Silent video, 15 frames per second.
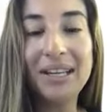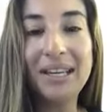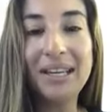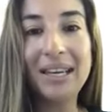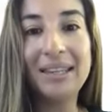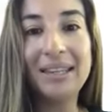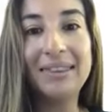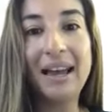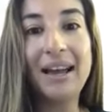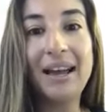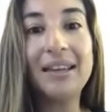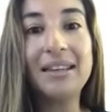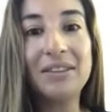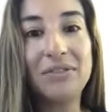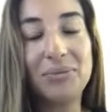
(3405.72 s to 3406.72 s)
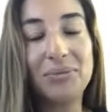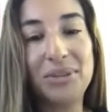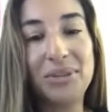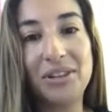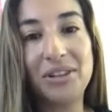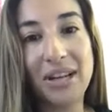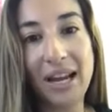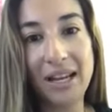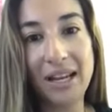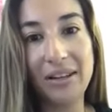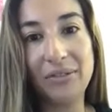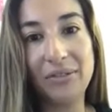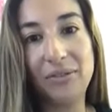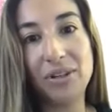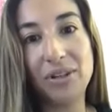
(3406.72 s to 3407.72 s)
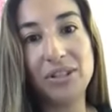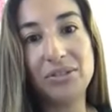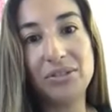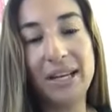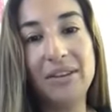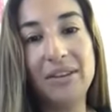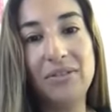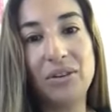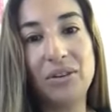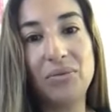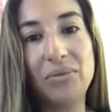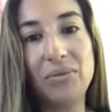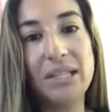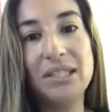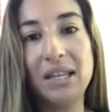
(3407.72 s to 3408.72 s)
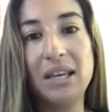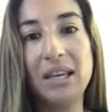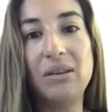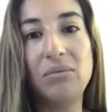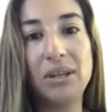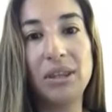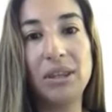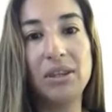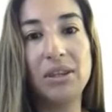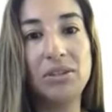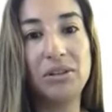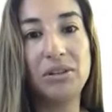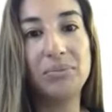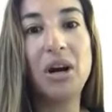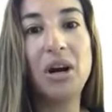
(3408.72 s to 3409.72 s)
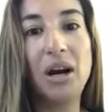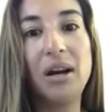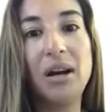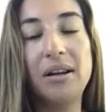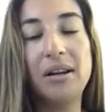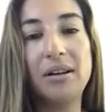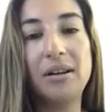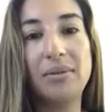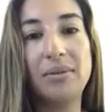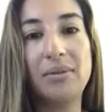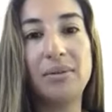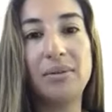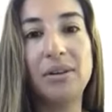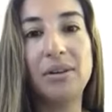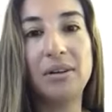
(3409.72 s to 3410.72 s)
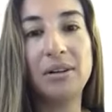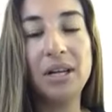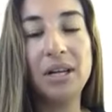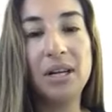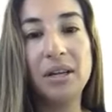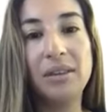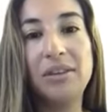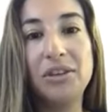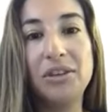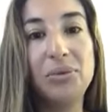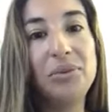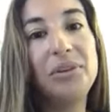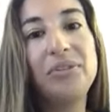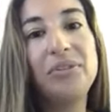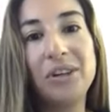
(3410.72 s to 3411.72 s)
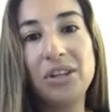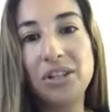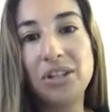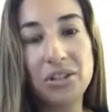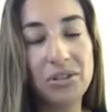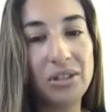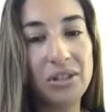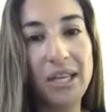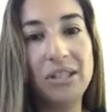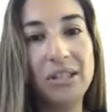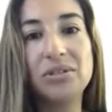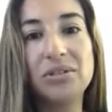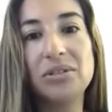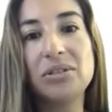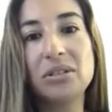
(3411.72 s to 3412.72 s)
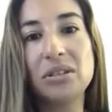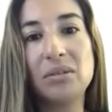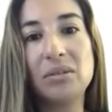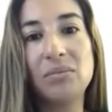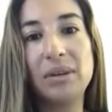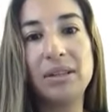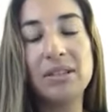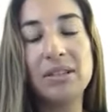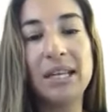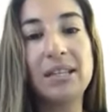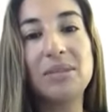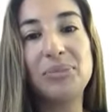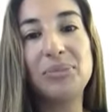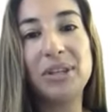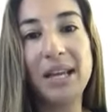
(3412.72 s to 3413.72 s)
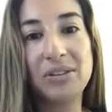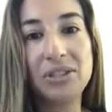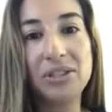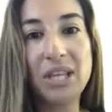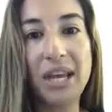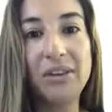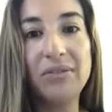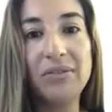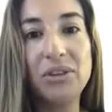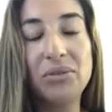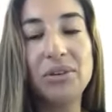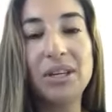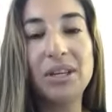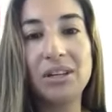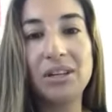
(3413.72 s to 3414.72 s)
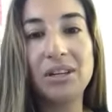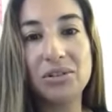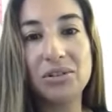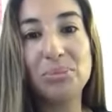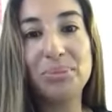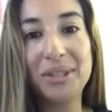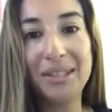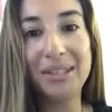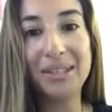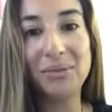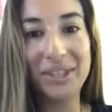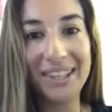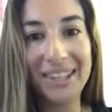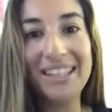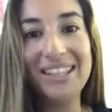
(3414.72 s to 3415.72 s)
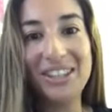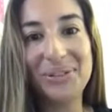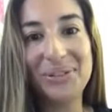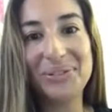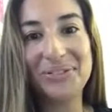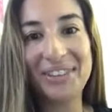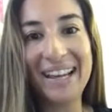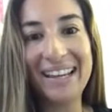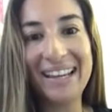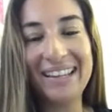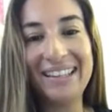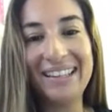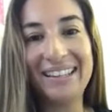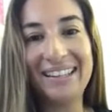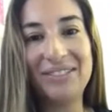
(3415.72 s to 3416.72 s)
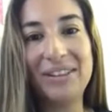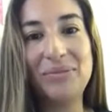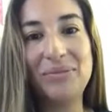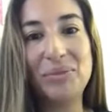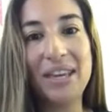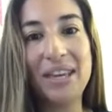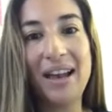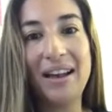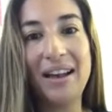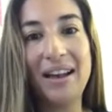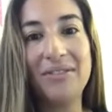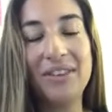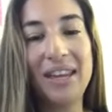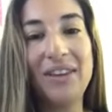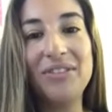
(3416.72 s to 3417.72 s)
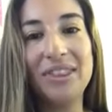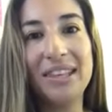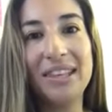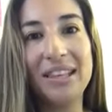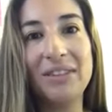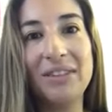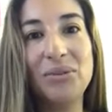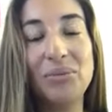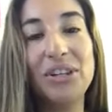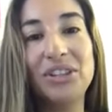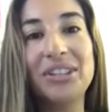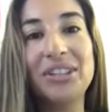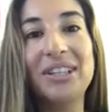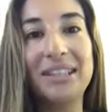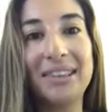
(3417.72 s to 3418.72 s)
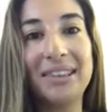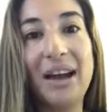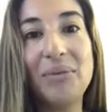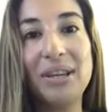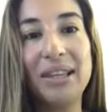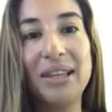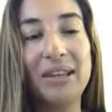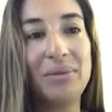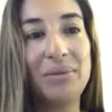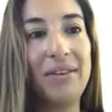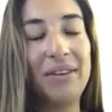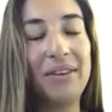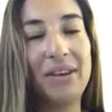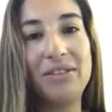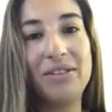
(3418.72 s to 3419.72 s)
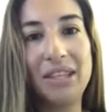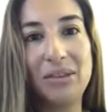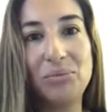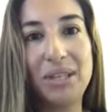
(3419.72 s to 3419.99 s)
And that can even be your guiding force, right? If you don't resonate with the term God or the universe or angels, it's like something outside of you. It can also be within you, right? When we have everything, if you want to look at it that way, like we have everything we